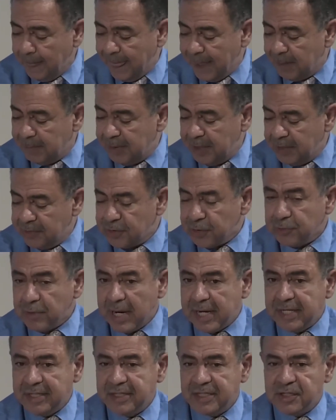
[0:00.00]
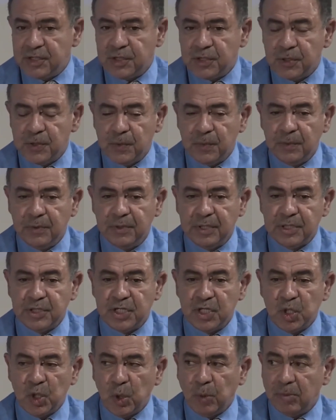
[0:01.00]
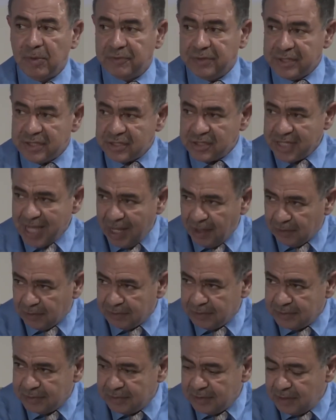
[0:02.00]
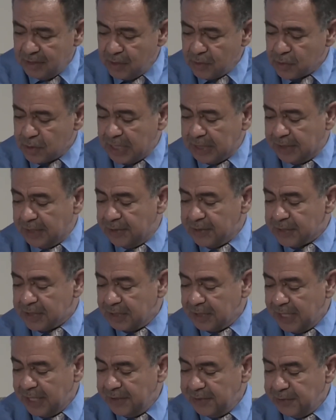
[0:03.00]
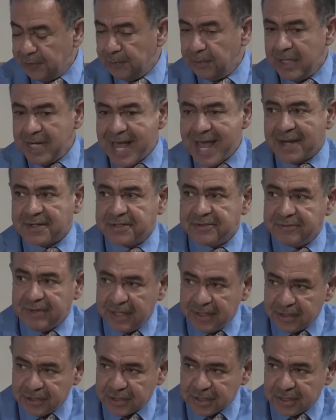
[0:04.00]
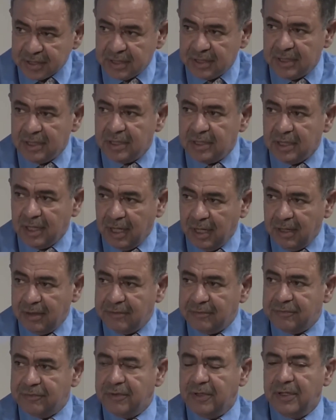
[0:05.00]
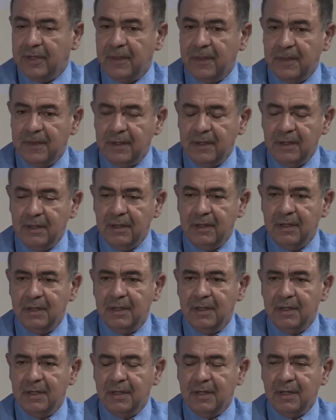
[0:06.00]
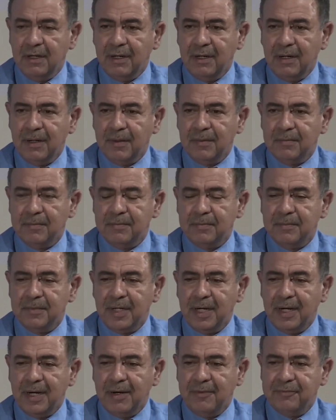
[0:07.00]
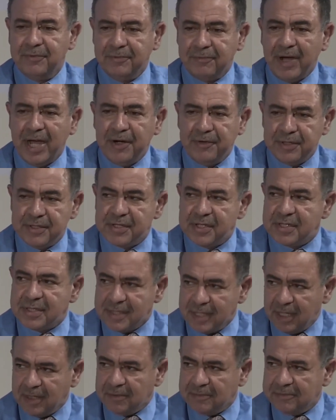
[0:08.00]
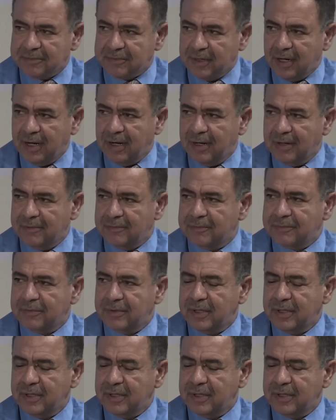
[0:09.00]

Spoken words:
be integrated into the genome of the cell so that there's later reactivation of the virus itself, of